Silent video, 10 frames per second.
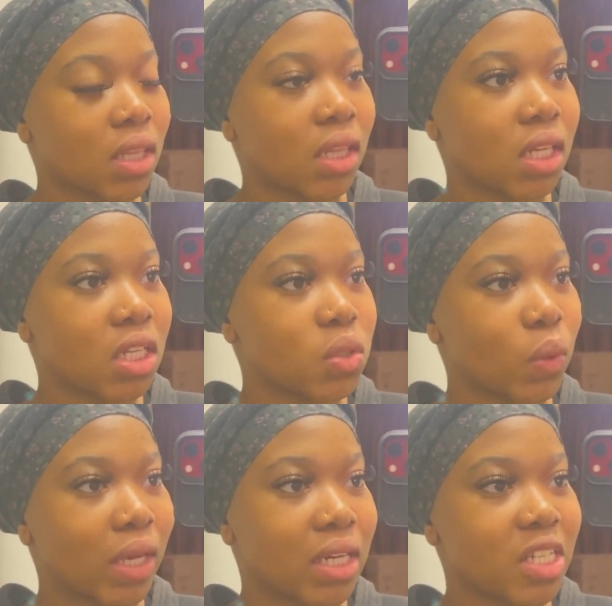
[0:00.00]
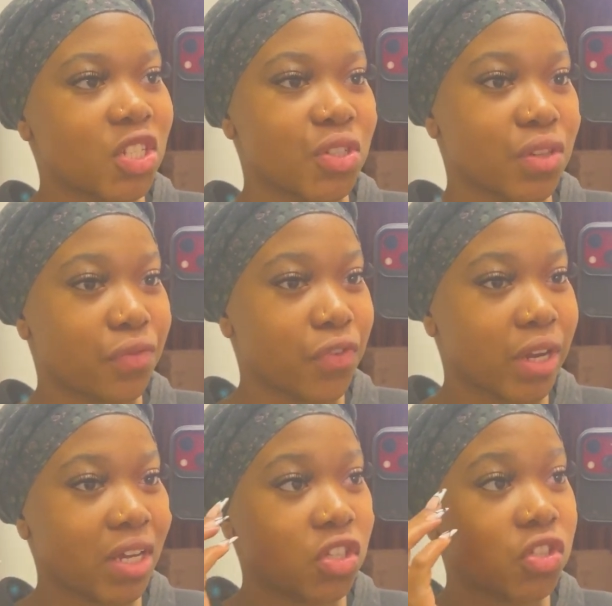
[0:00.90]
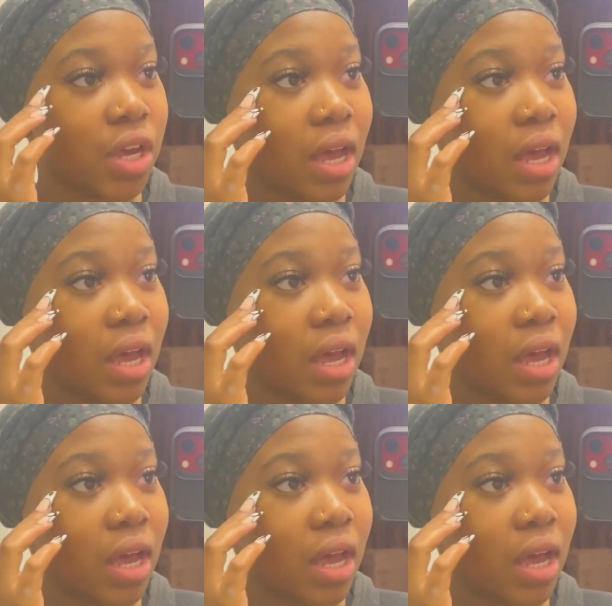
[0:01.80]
that they need to get is just the fridge.